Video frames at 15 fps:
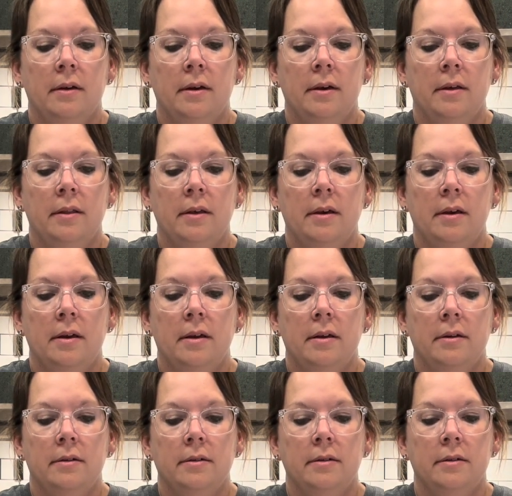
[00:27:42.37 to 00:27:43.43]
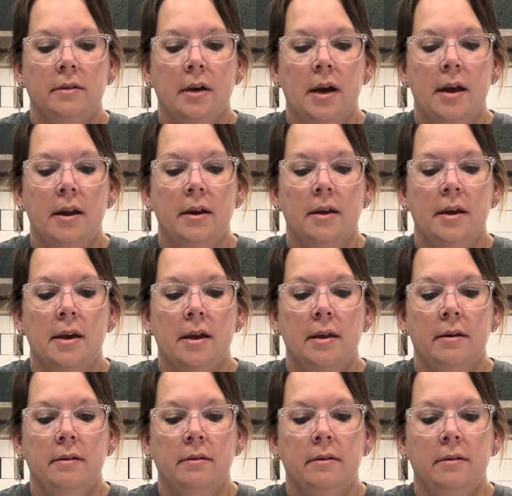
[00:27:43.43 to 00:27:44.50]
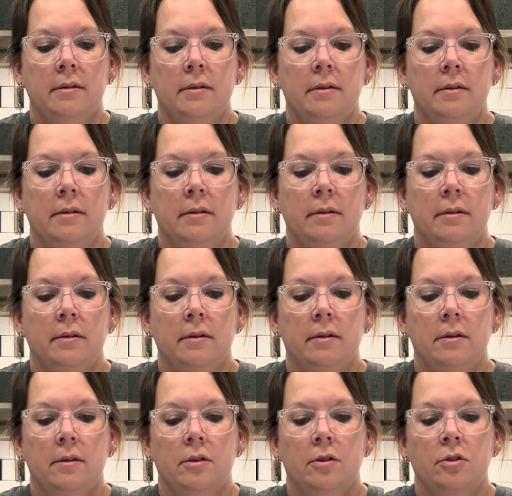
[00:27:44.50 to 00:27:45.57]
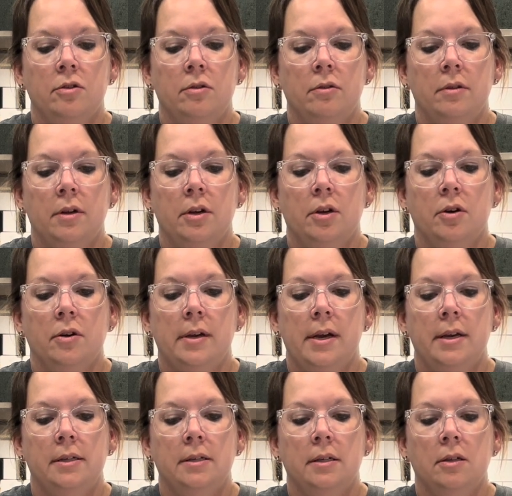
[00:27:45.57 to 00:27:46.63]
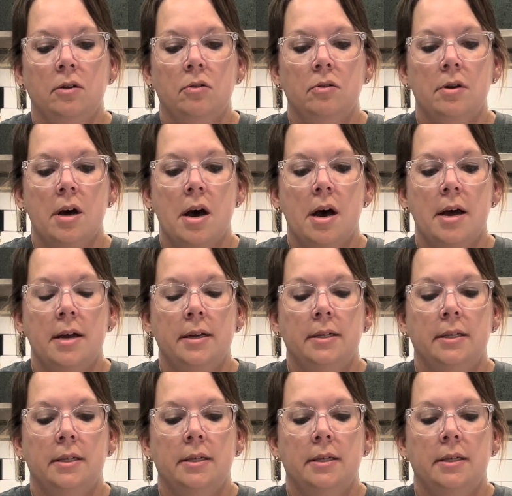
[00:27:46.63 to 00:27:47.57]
and then tie it again so that it creates a little knot.